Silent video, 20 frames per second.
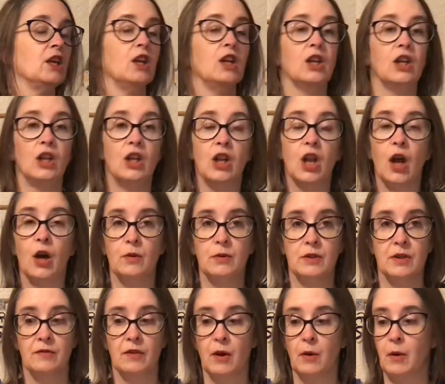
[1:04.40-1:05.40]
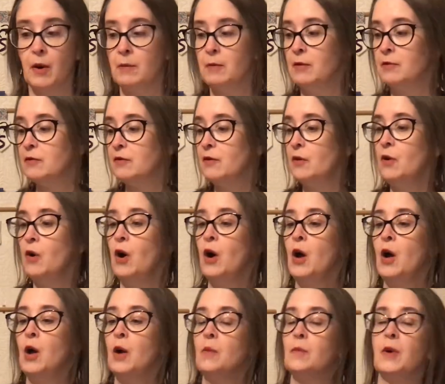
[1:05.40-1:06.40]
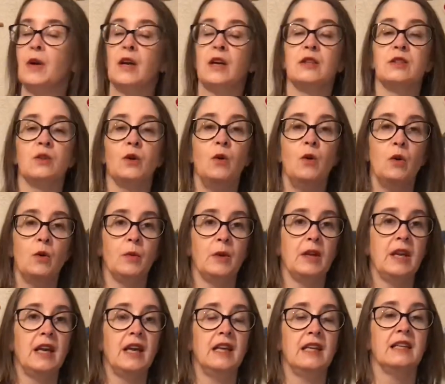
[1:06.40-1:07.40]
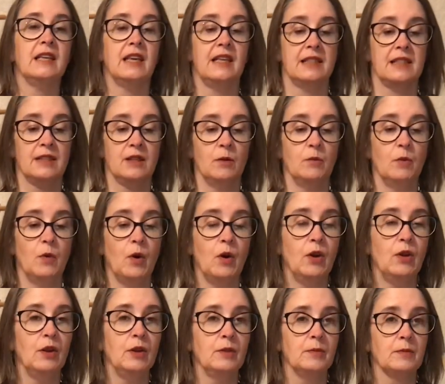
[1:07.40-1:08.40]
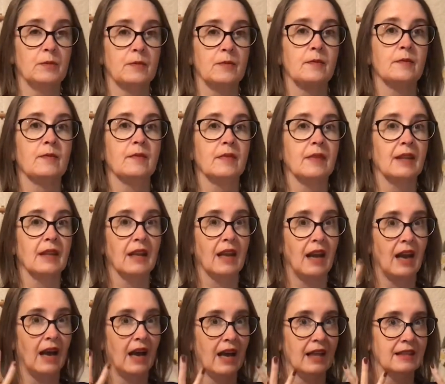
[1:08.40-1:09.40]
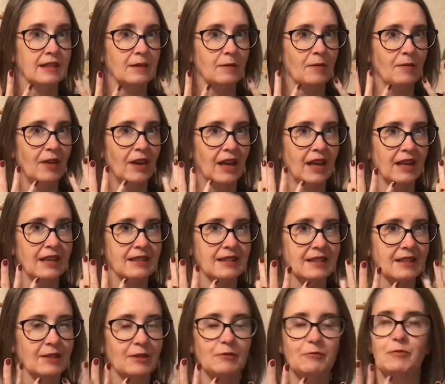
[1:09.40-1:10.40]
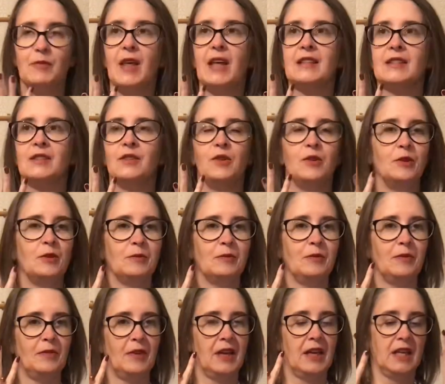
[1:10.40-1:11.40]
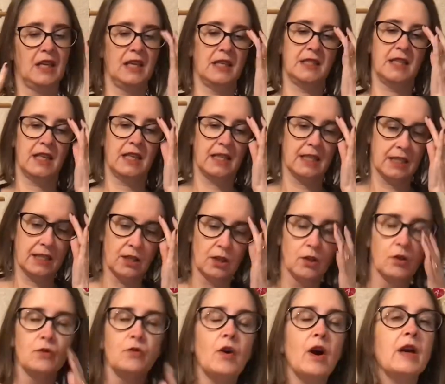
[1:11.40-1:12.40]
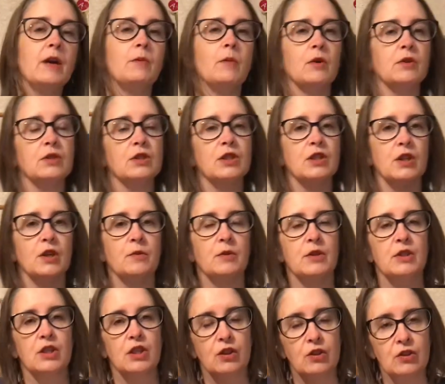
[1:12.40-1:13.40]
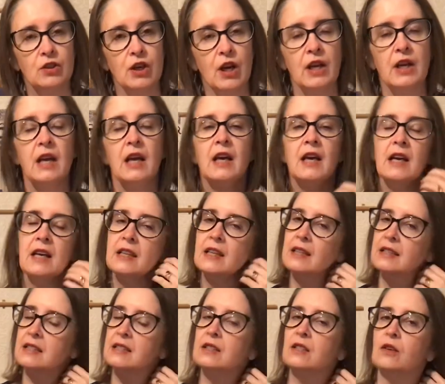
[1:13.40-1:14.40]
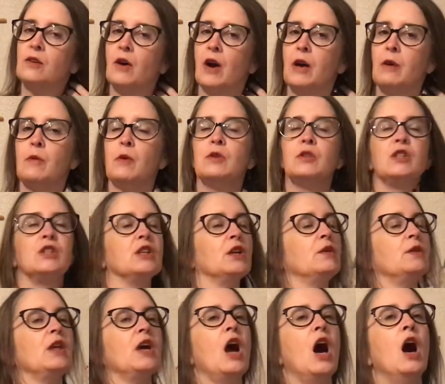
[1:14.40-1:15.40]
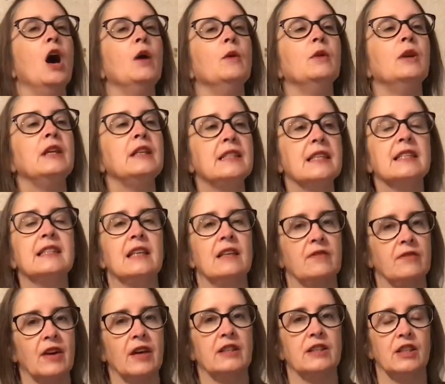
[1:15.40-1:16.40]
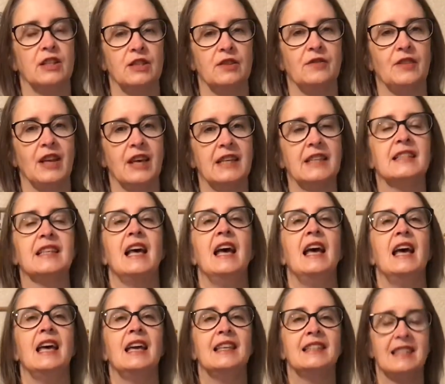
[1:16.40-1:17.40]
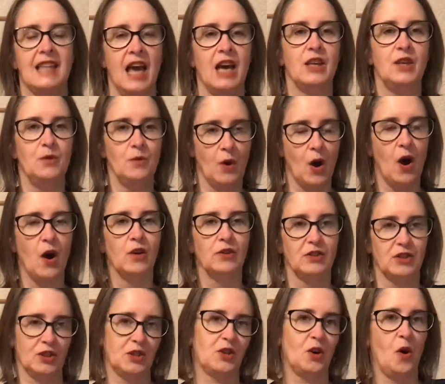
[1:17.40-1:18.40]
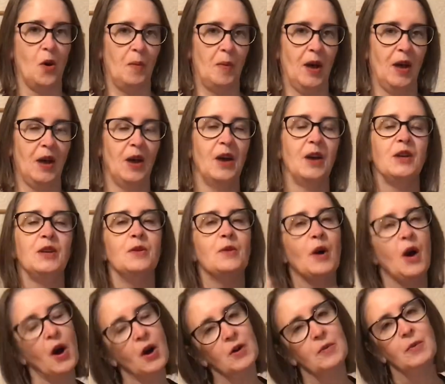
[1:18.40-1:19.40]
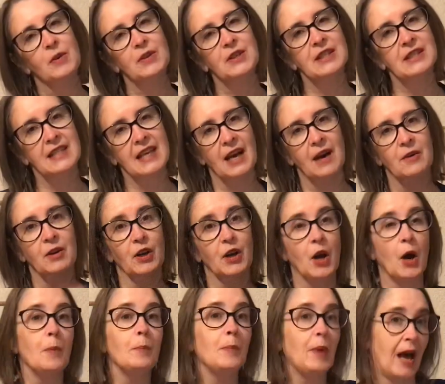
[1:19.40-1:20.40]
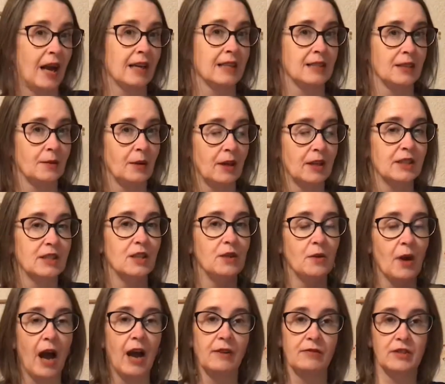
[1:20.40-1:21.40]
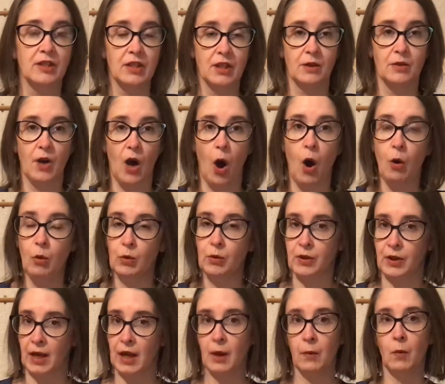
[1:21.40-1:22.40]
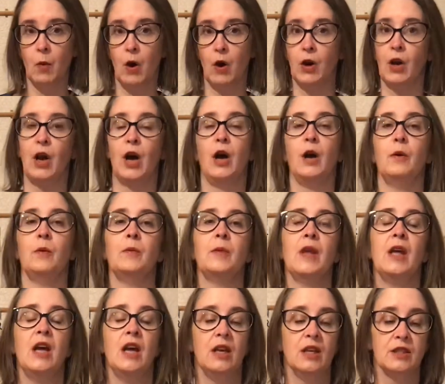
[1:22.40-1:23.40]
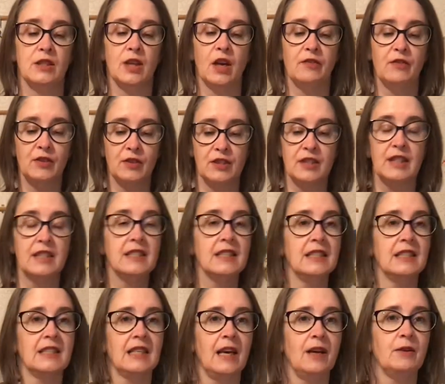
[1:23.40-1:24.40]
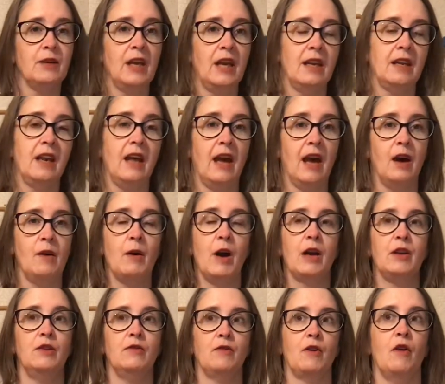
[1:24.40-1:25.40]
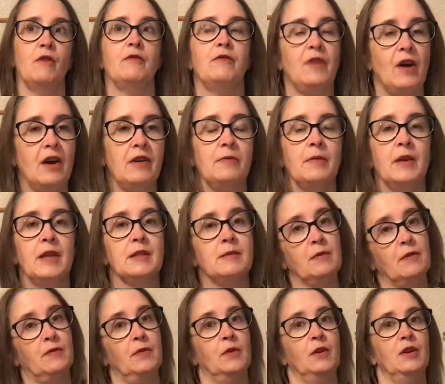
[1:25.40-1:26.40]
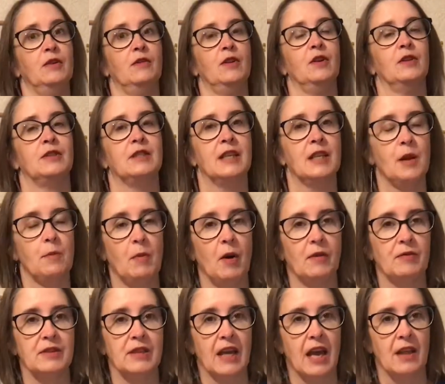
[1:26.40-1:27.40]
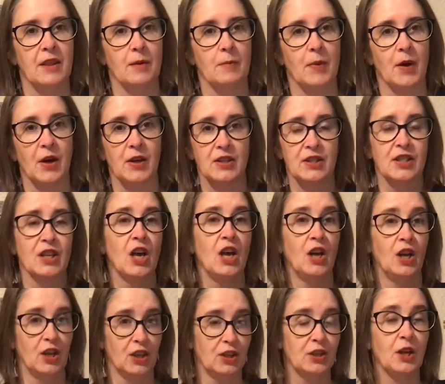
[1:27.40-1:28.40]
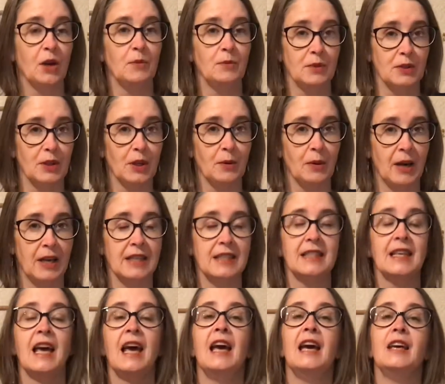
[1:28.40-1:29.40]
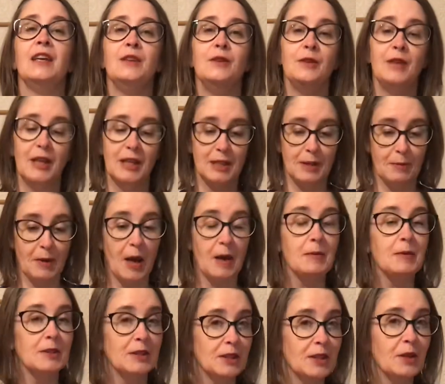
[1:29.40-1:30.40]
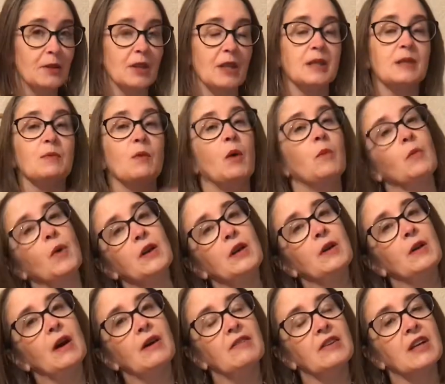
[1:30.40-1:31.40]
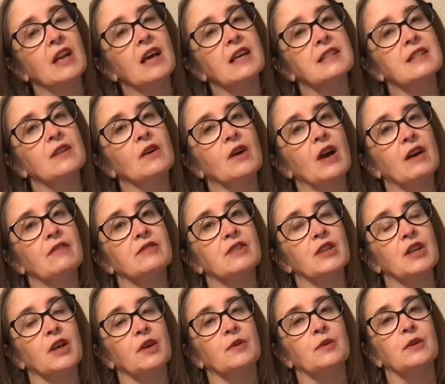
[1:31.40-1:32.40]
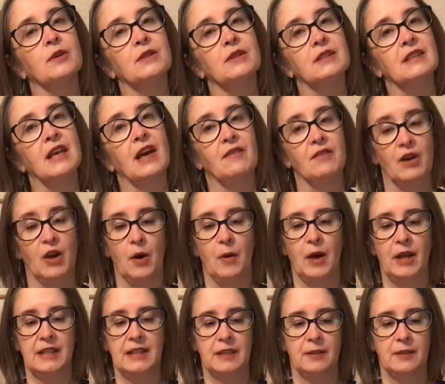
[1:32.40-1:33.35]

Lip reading: loads of equipment for, because all we need is some wool and some fingers. That's all. Finger knitting. This is a great one to do with children. This is a great one to do. The only disadvantage of this is that you can't stop. You can't put it down and come back to it. You have to do the whole thing in one go. So if you're sitting down here now and you've got 5 minutes before you've got to nip off to get the bus, don't do it. You need to be able to do this one when you have a nice long afternoon to have a go at.